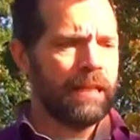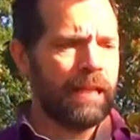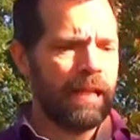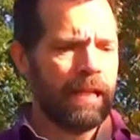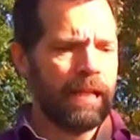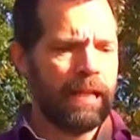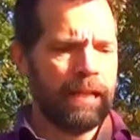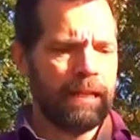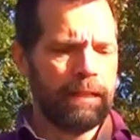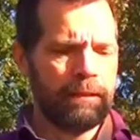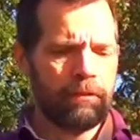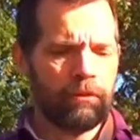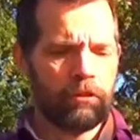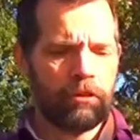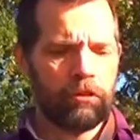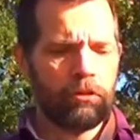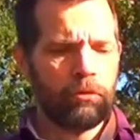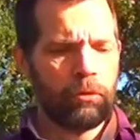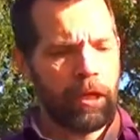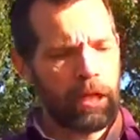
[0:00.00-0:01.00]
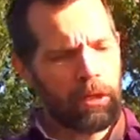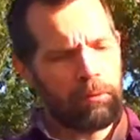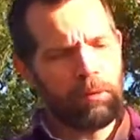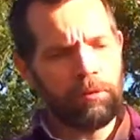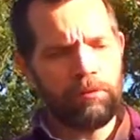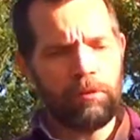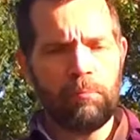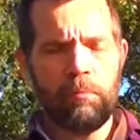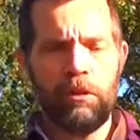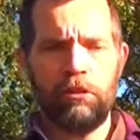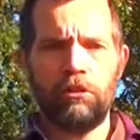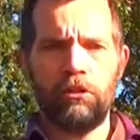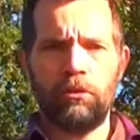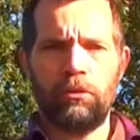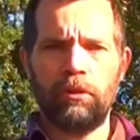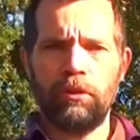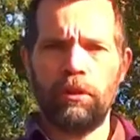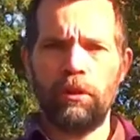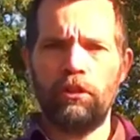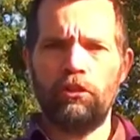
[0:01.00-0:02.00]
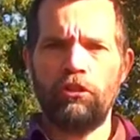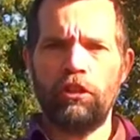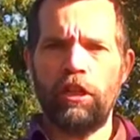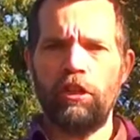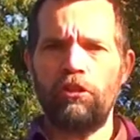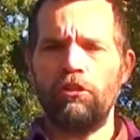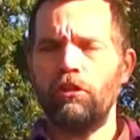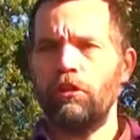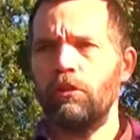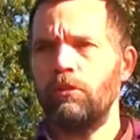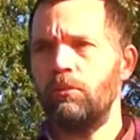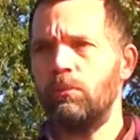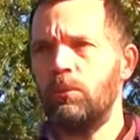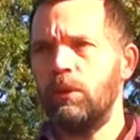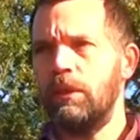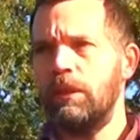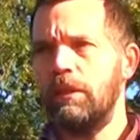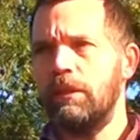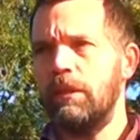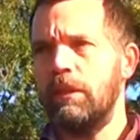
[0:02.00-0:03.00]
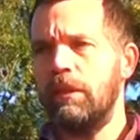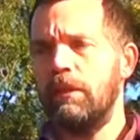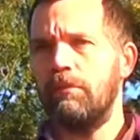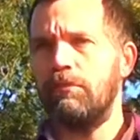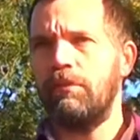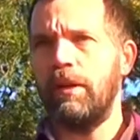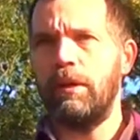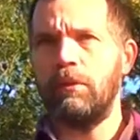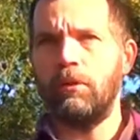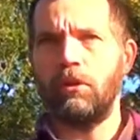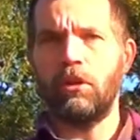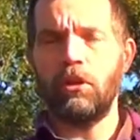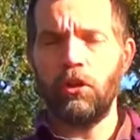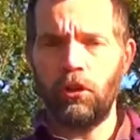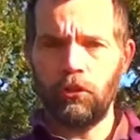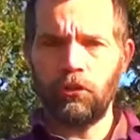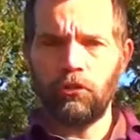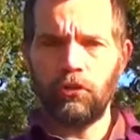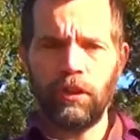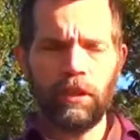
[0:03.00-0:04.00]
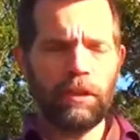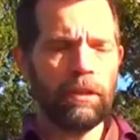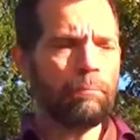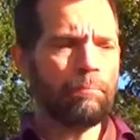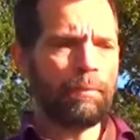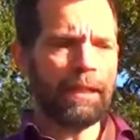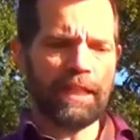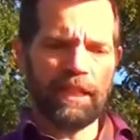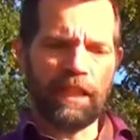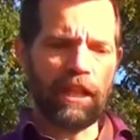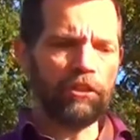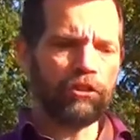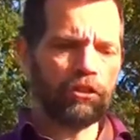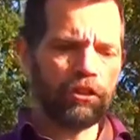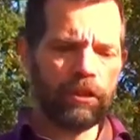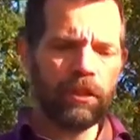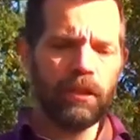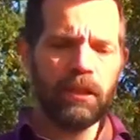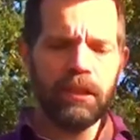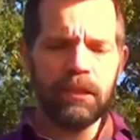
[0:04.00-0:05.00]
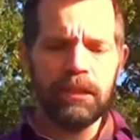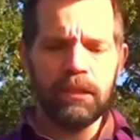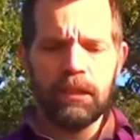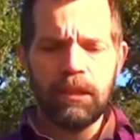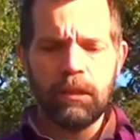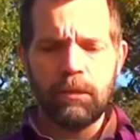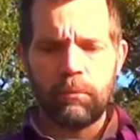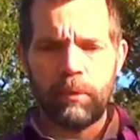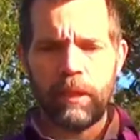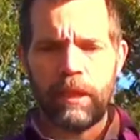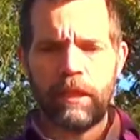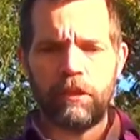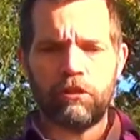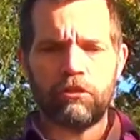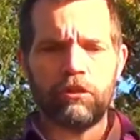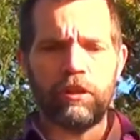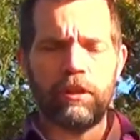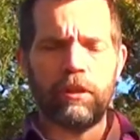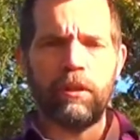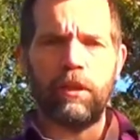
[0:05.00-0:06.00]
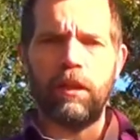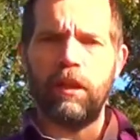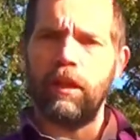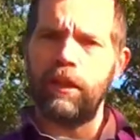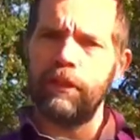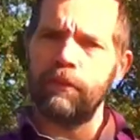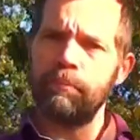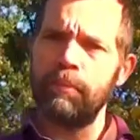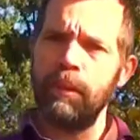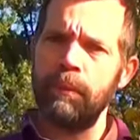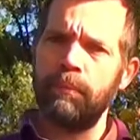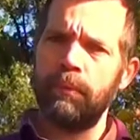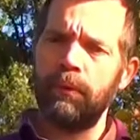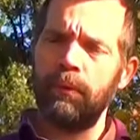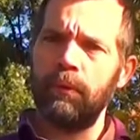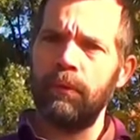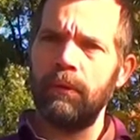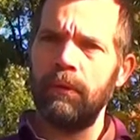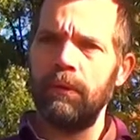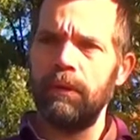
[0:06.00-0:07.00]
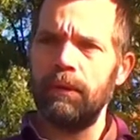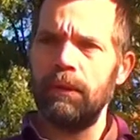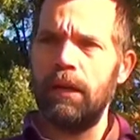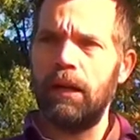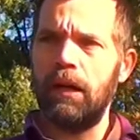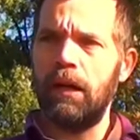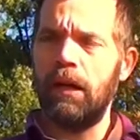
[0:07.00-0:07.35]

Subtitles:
And together with the mission organization, we found a country, Madagascar, where still a lot of people